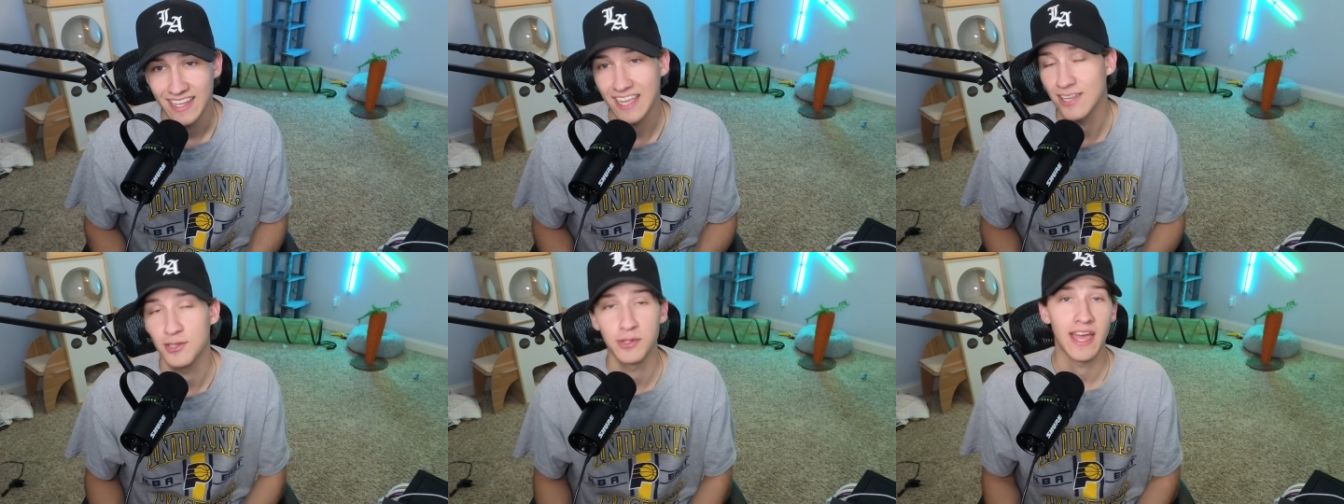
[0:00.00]

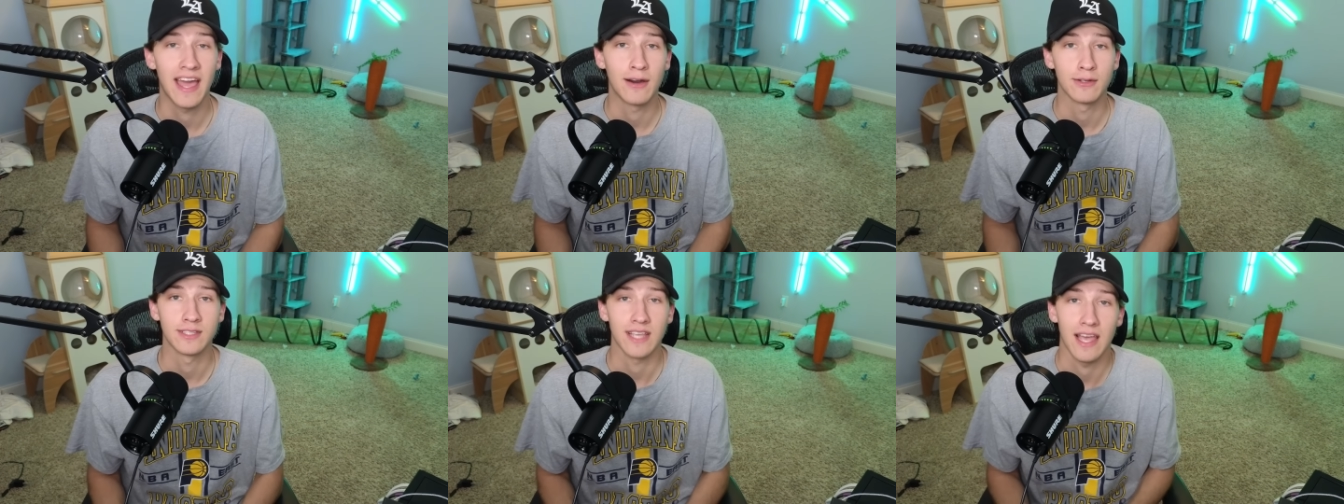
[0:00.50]
into the
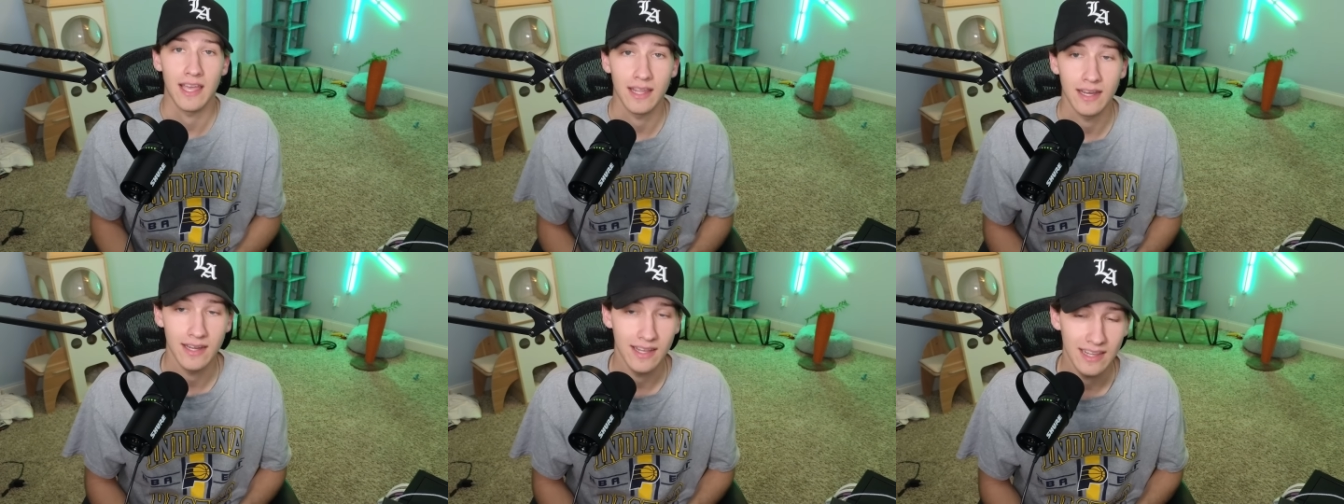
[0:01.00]
house
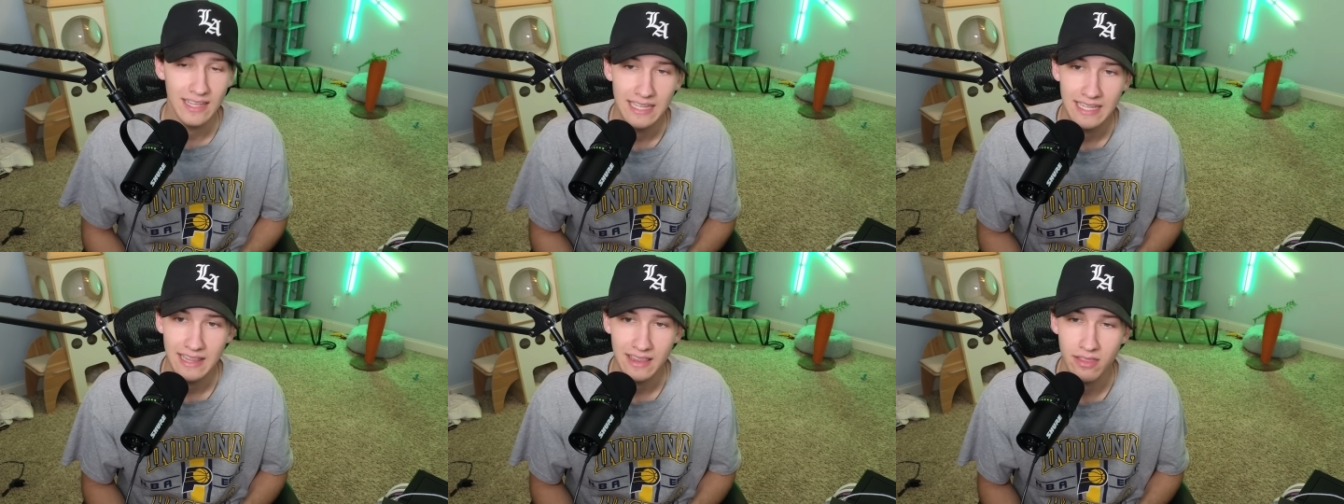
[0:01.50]
and
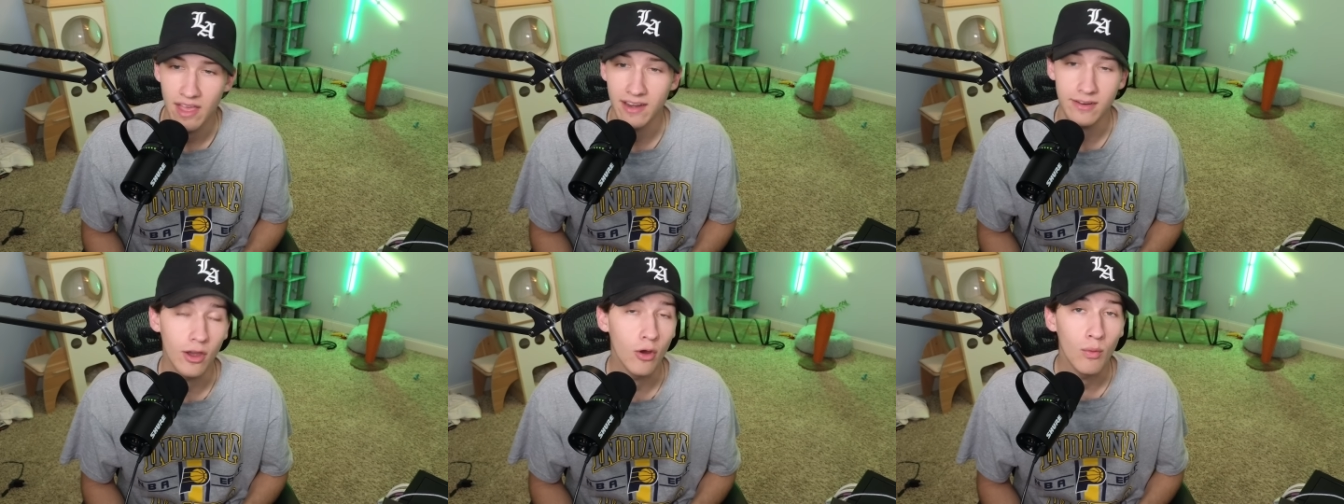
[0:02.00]

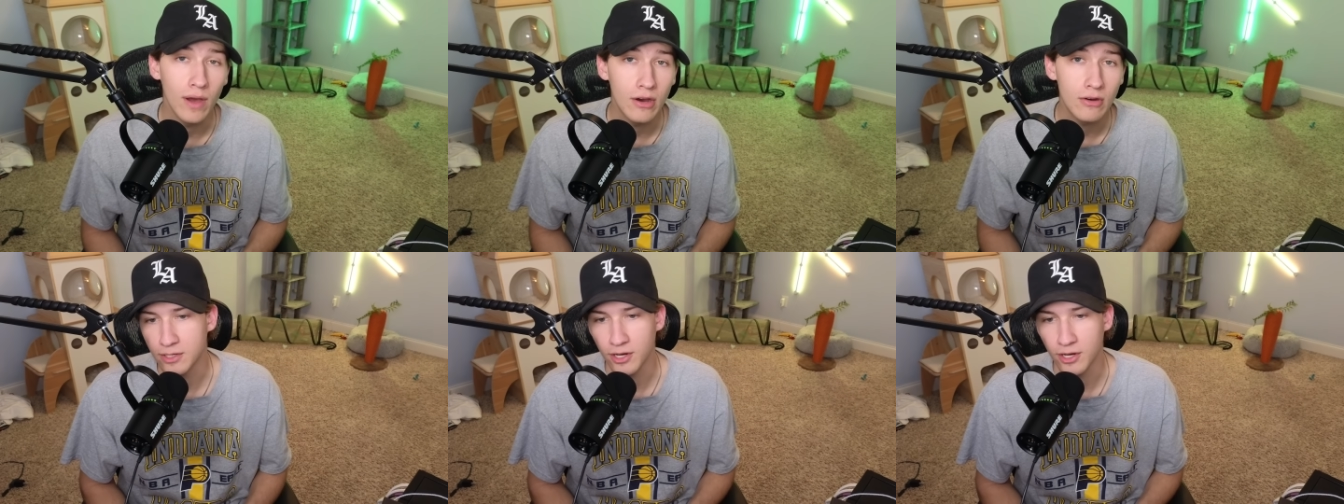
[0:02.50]
that go well.